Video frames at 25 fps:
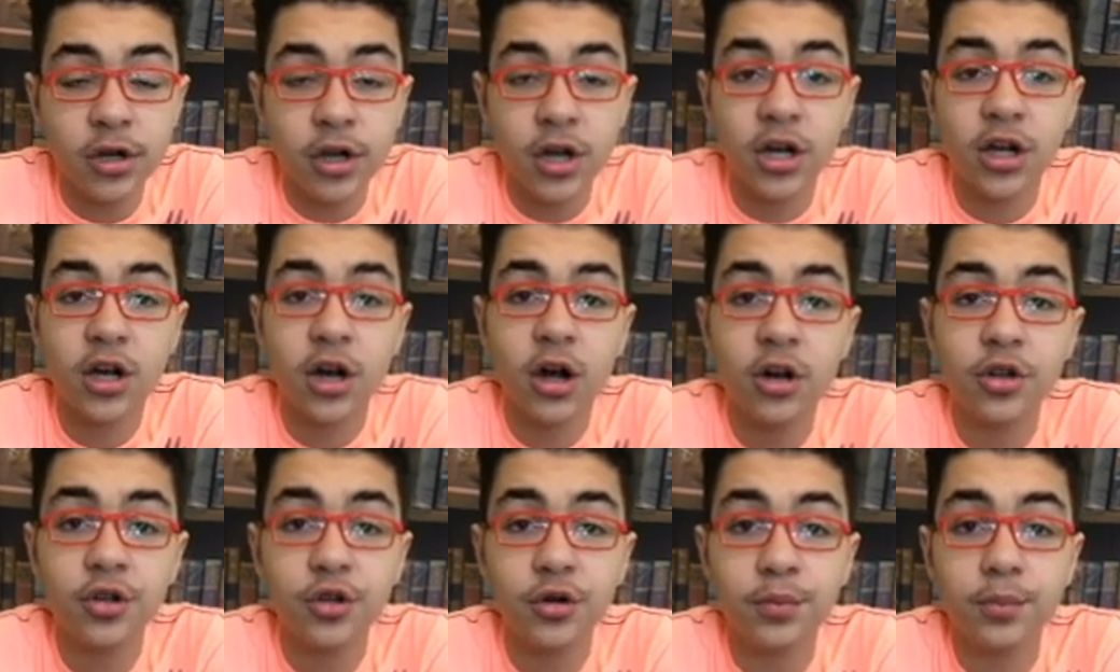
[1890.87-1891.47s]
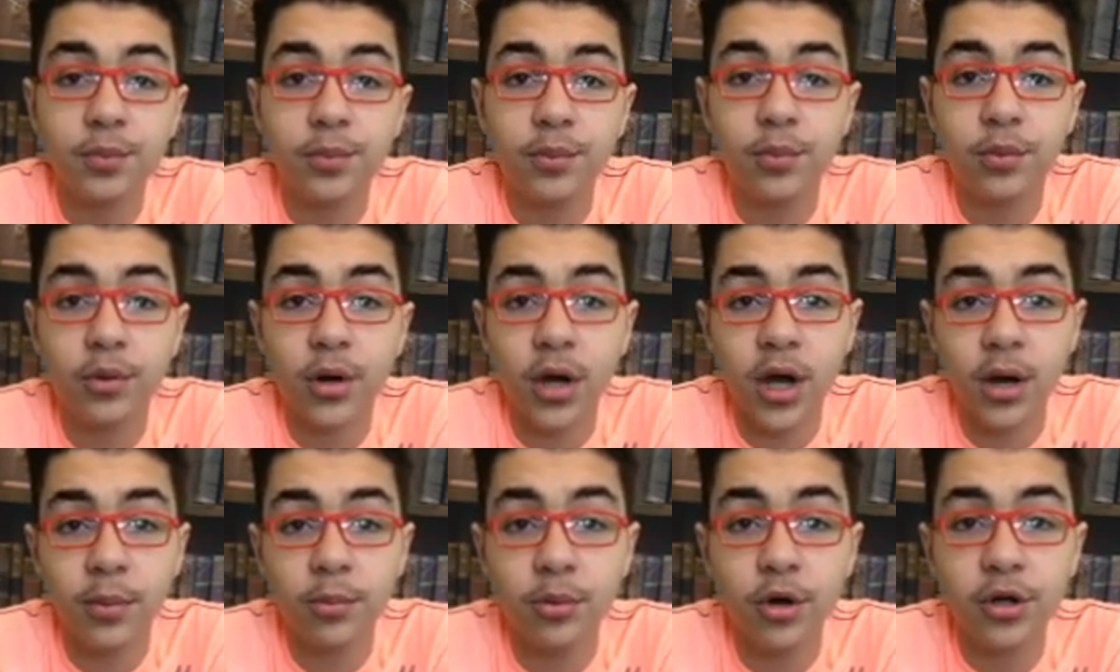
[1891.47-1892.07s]
Carter
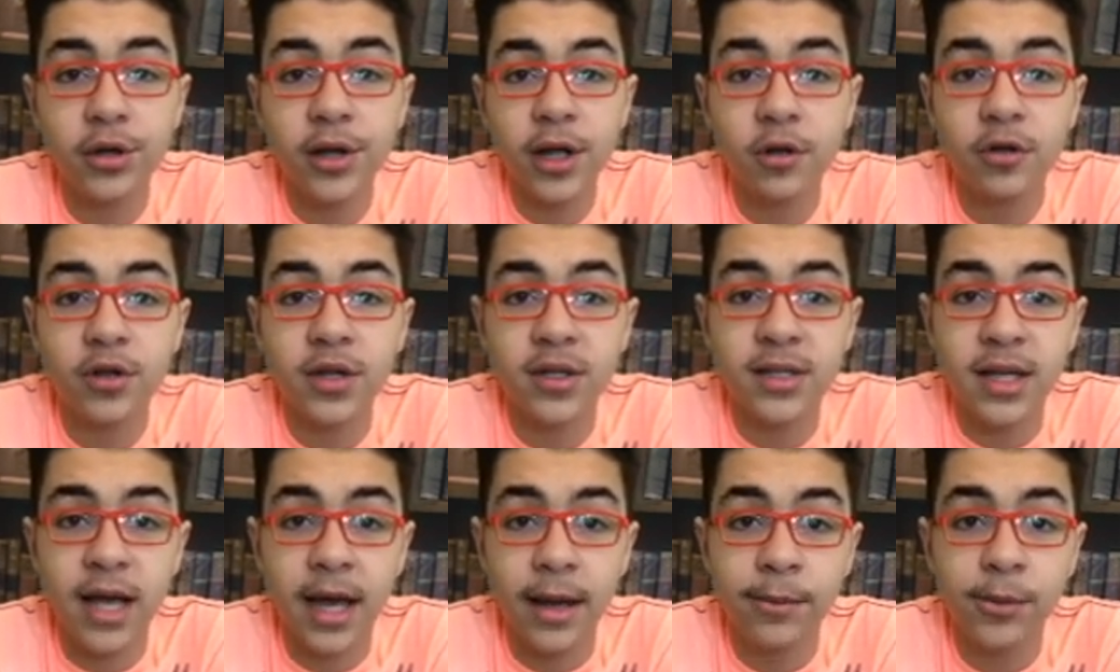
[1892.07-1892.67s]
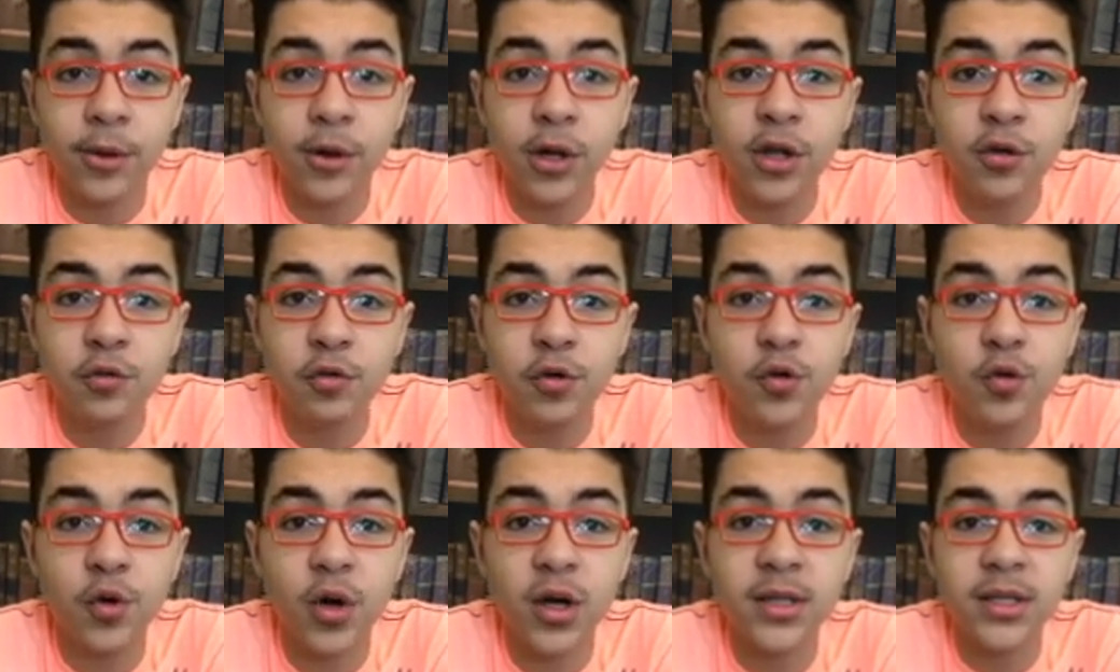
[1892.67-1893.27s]
brought out his amulet, which
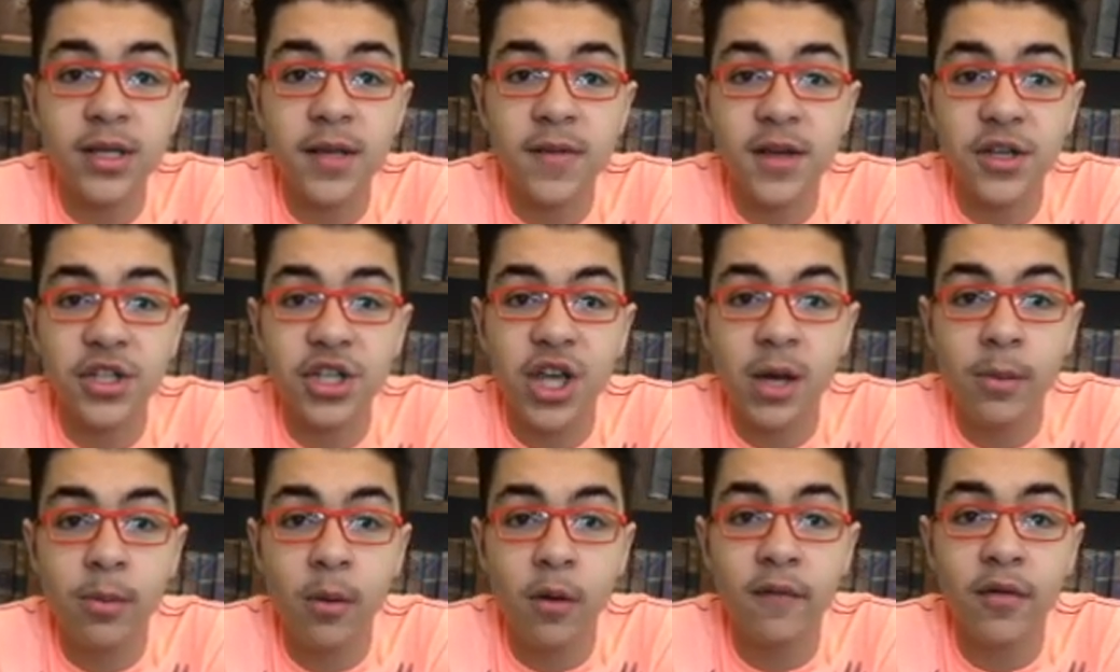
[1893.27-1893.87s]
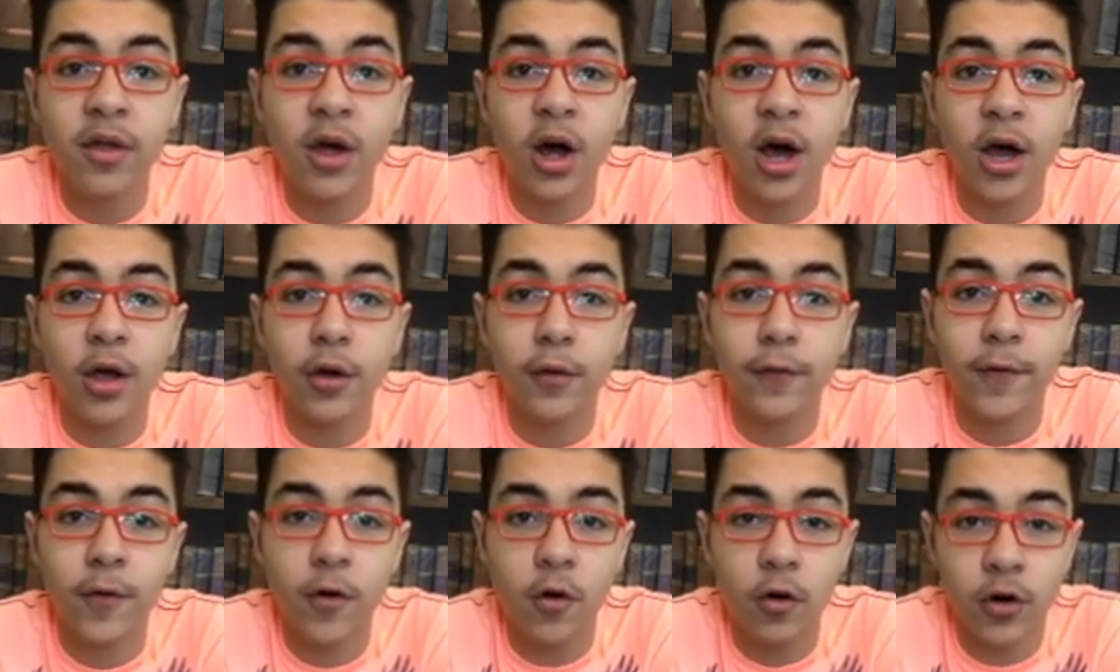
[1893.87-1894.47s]
was in the shape of the Eye of
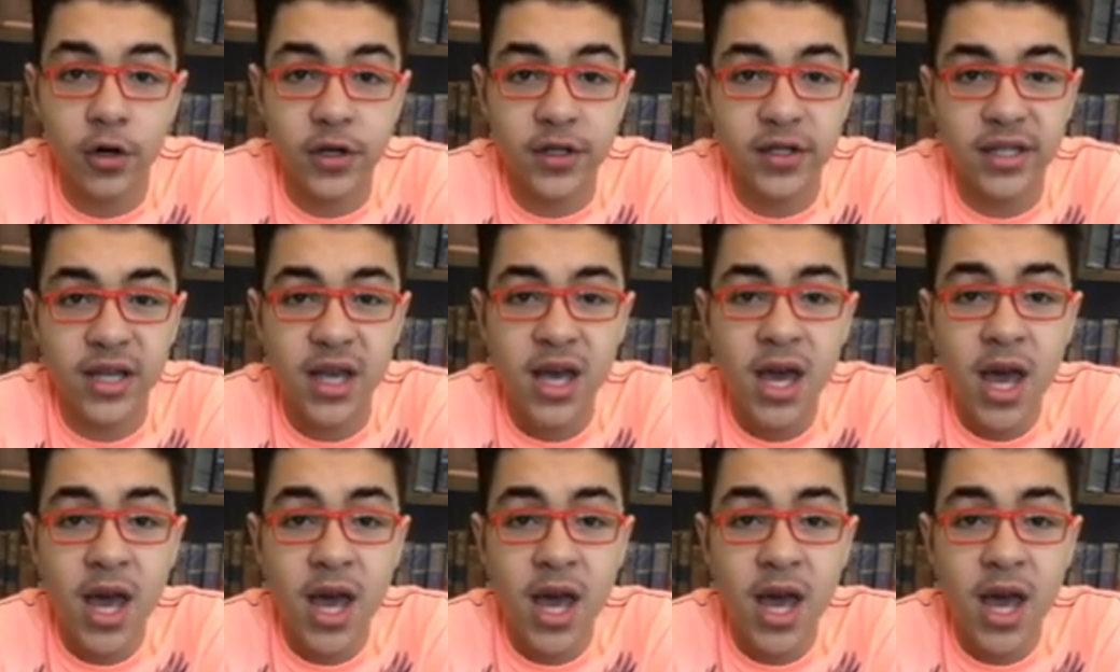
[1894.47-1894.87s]
Horus.